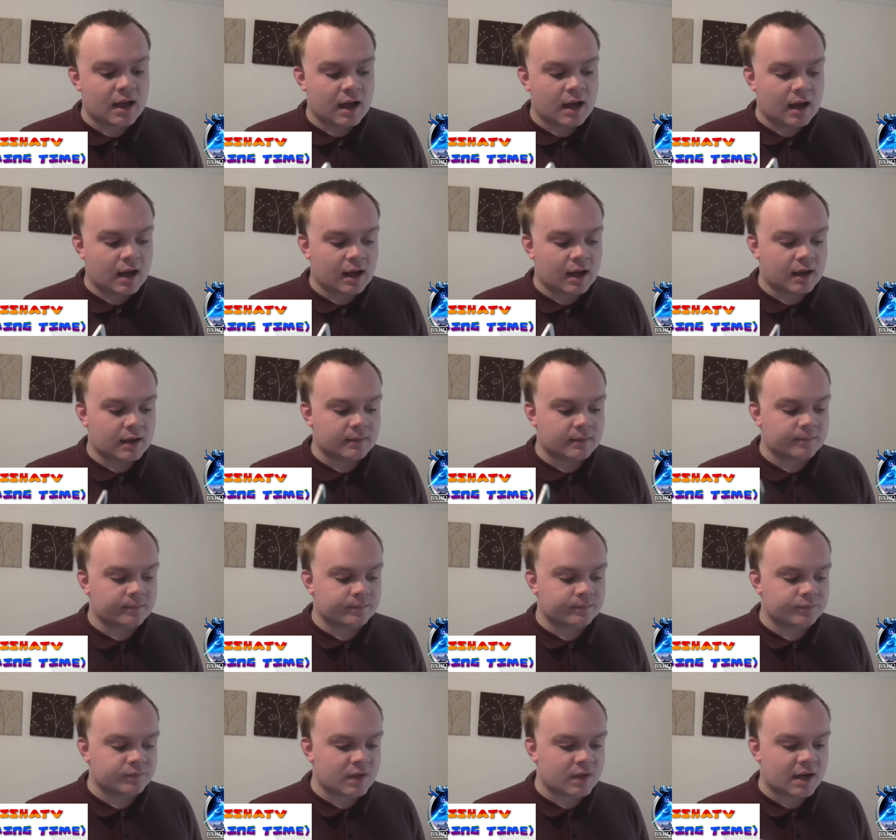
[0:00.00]

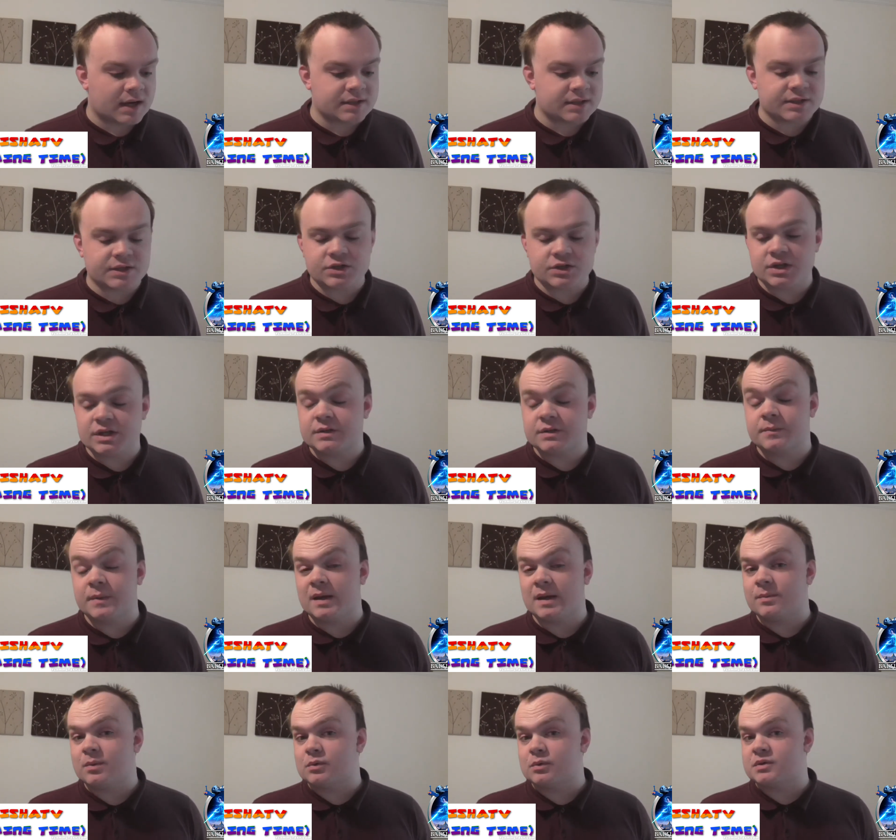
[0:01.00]
Um, I suggest
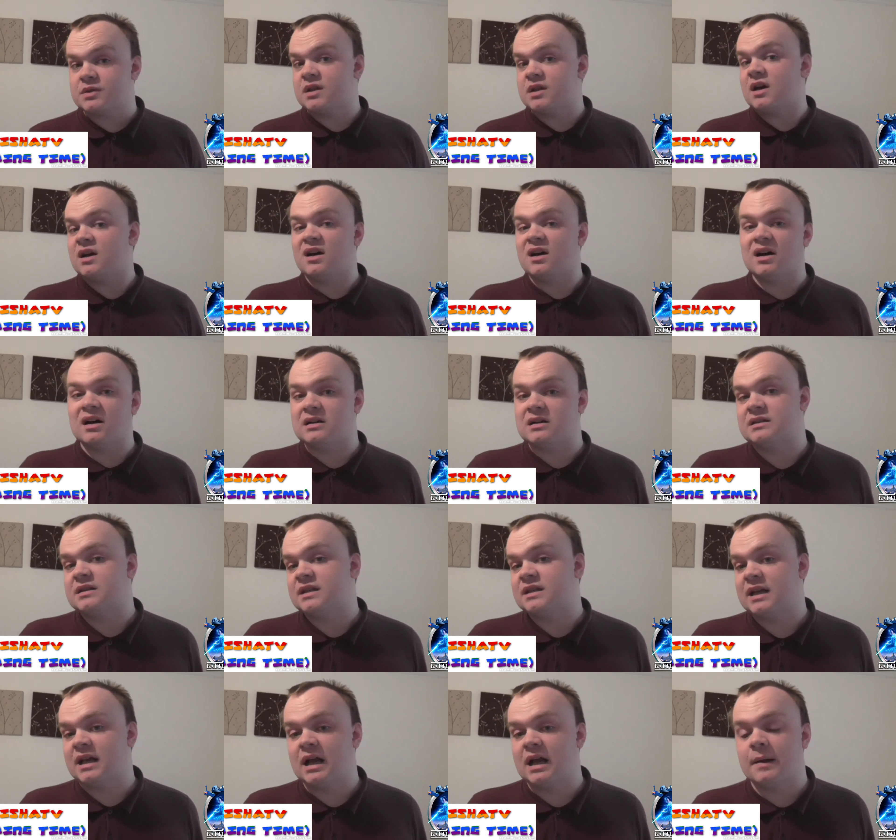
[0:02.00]
people start
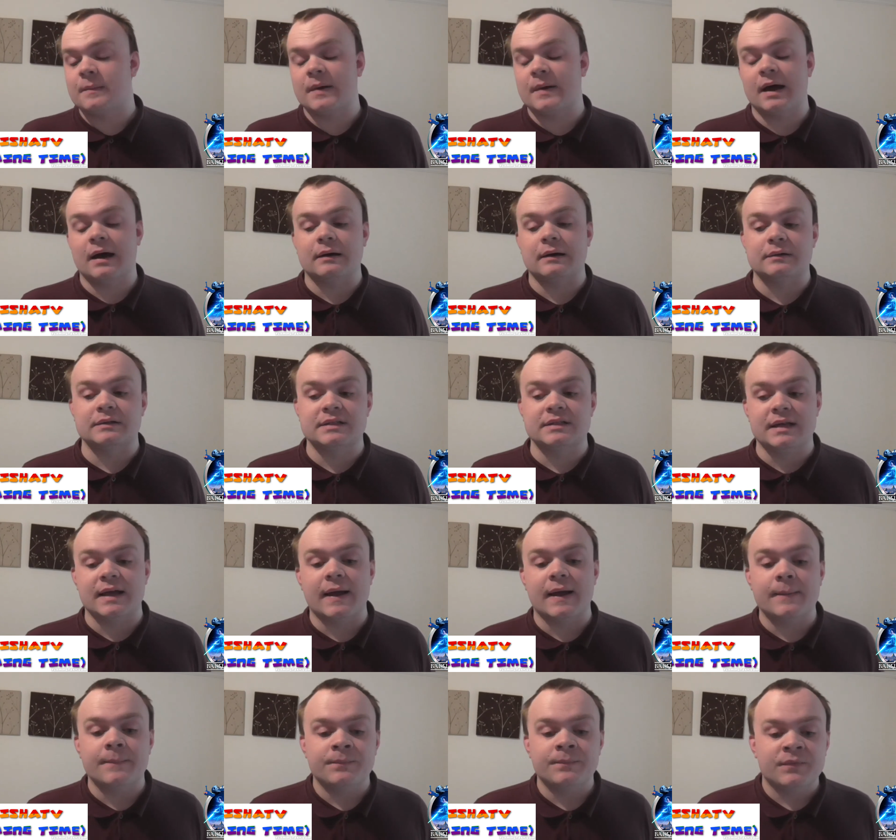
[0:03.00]
asking about
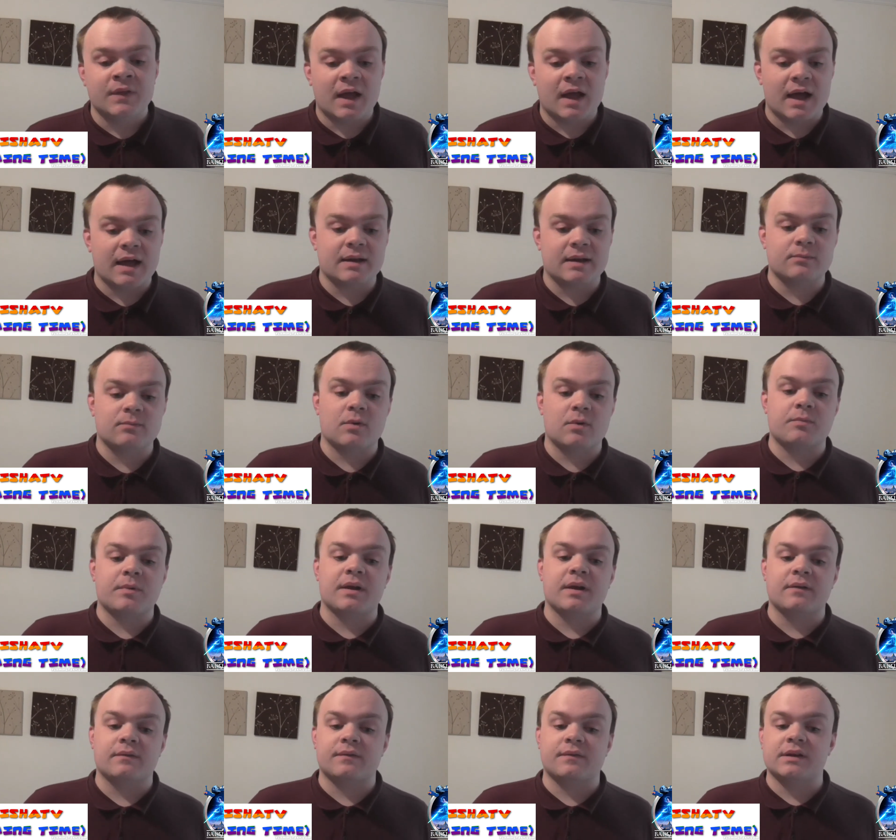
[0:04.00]
it, and when
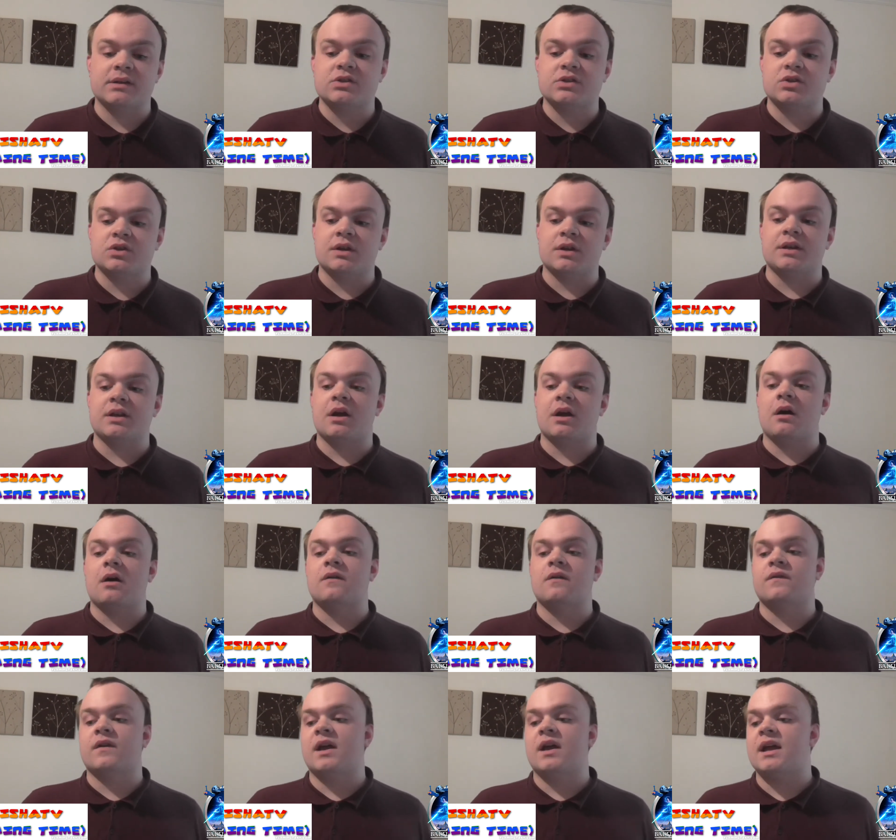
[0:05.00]
we eventually
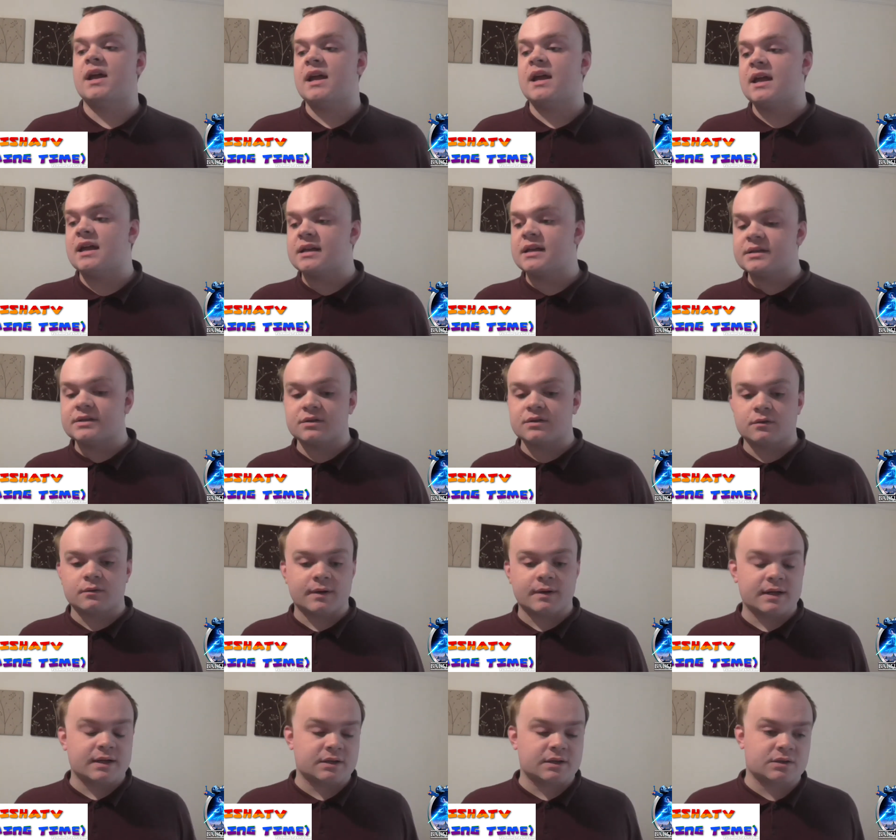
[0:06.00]
know if it is
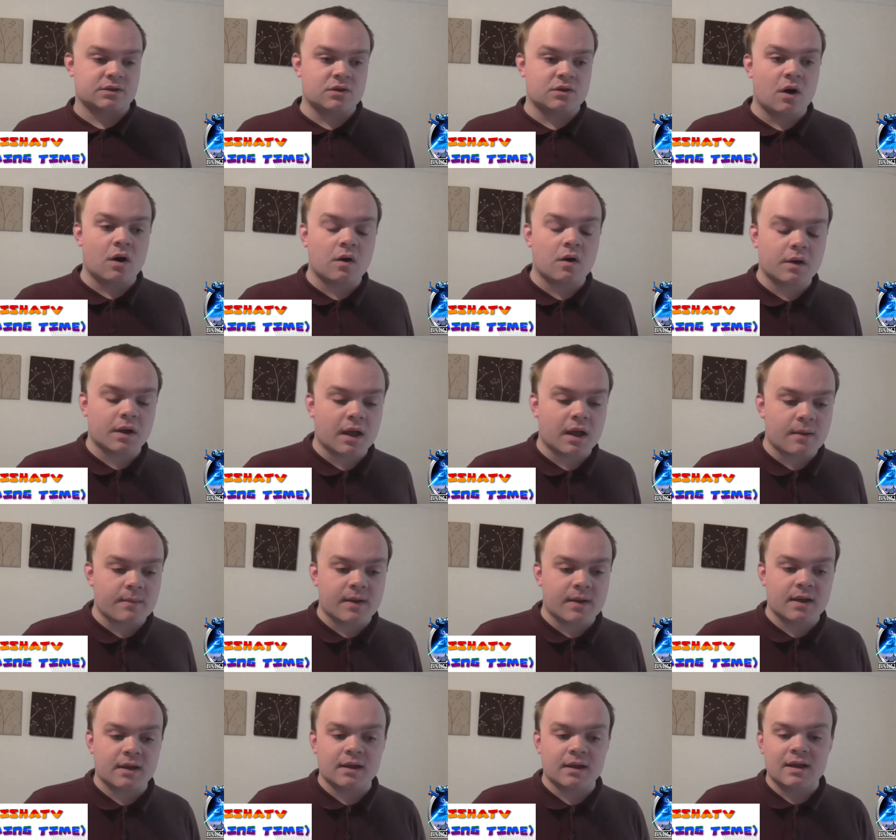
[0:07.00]
or is not
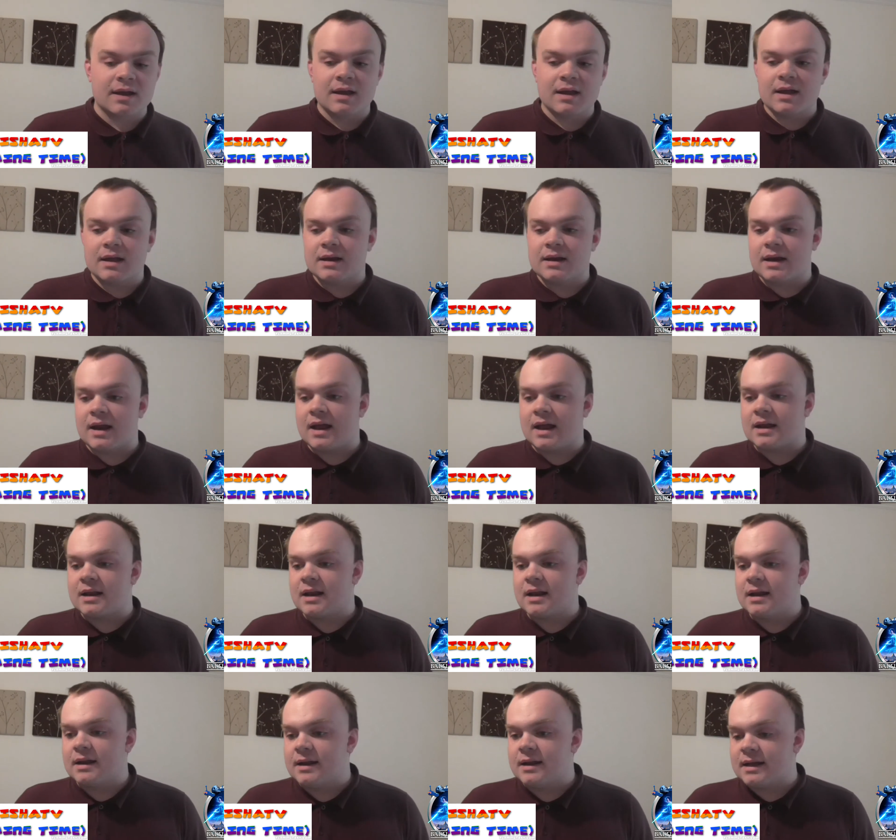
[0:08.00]
coming,
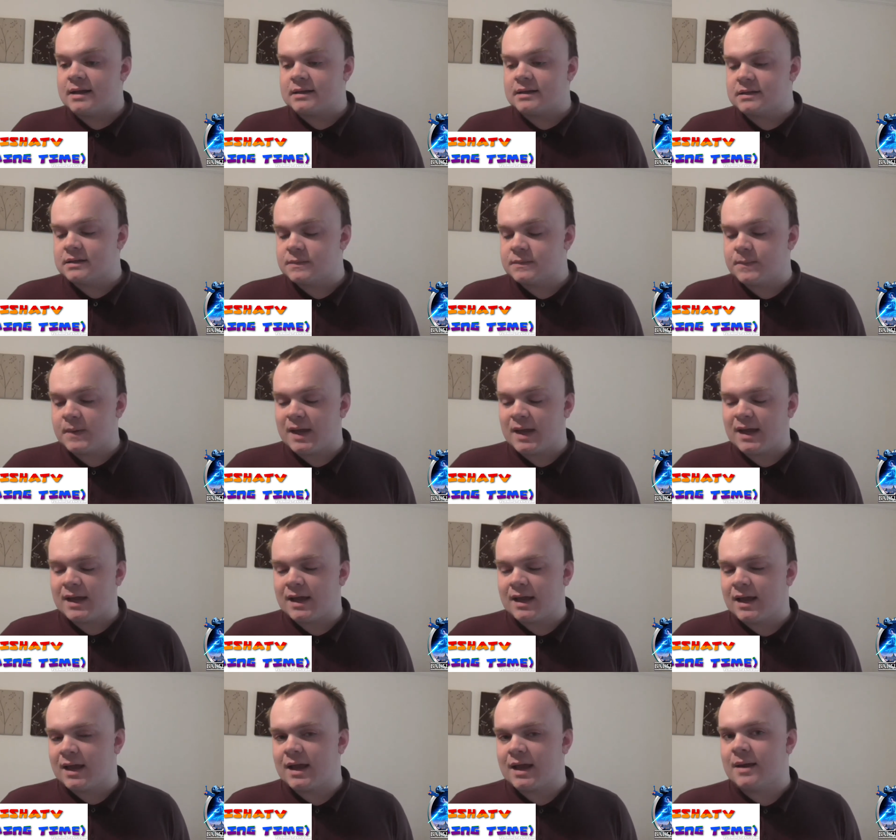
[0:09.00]
then let's
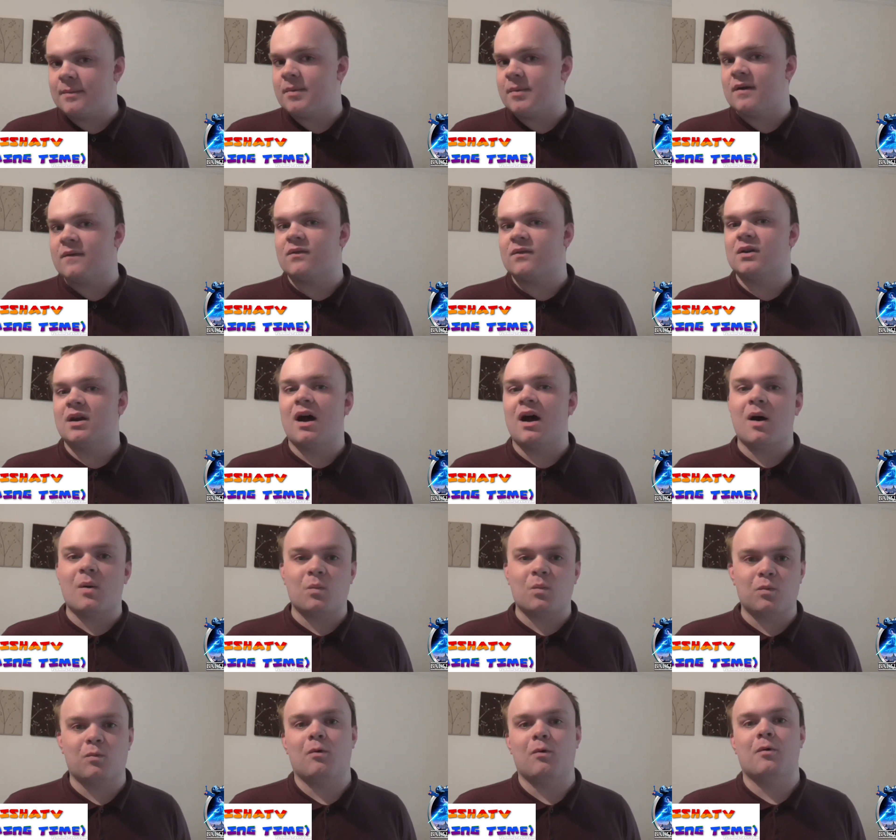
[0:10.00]
be a bit of an
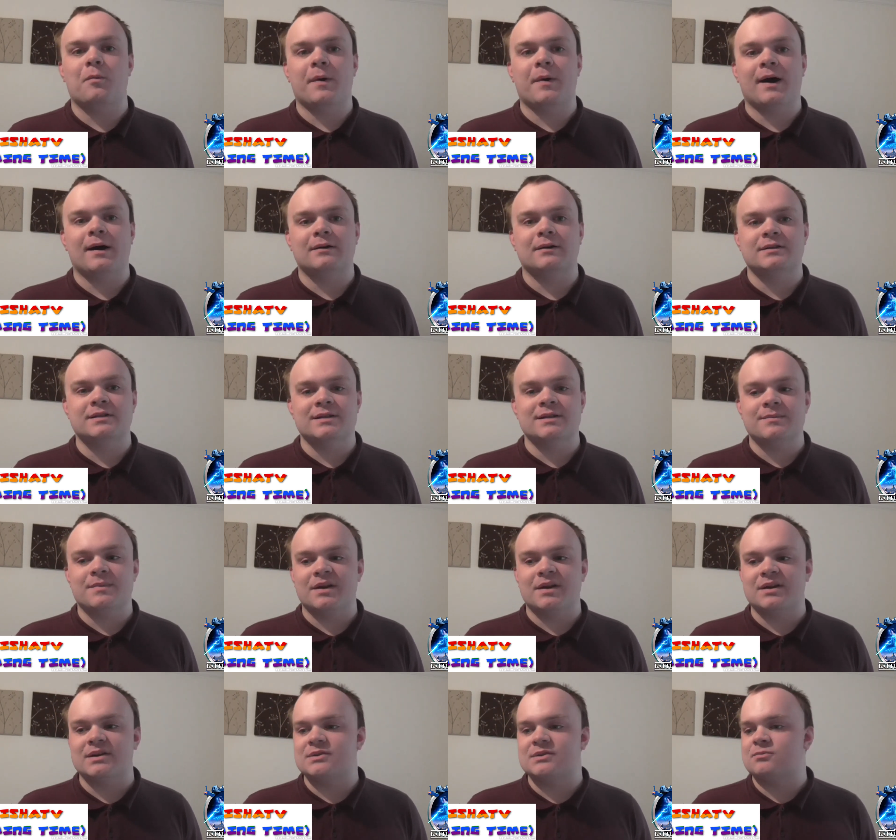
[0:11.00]
uproar about it
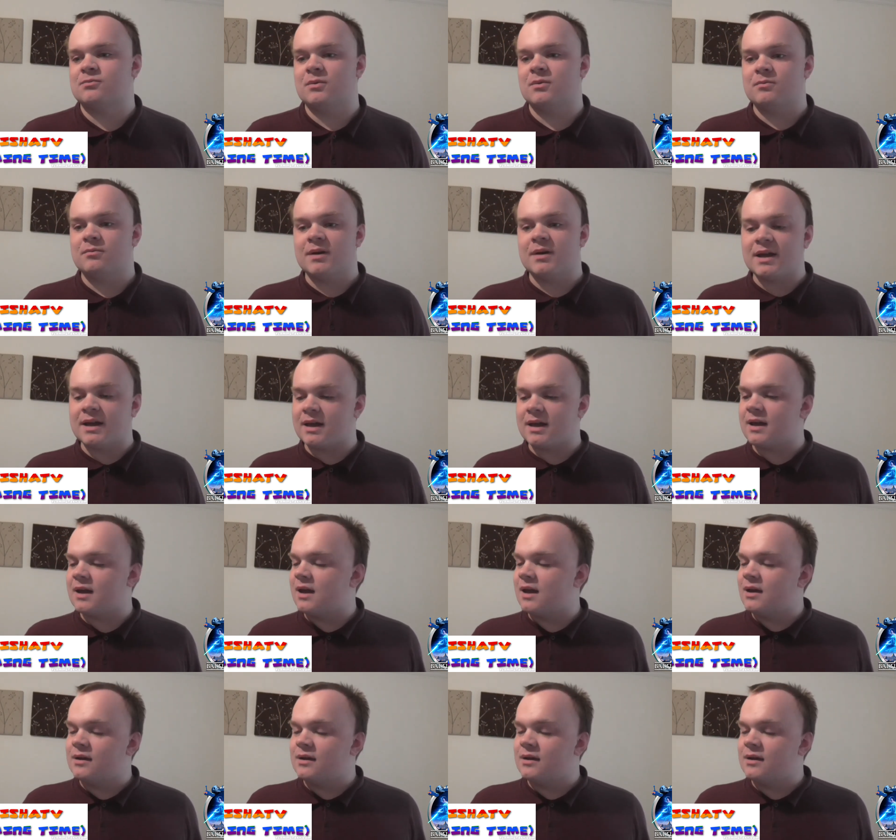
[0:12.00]
because when we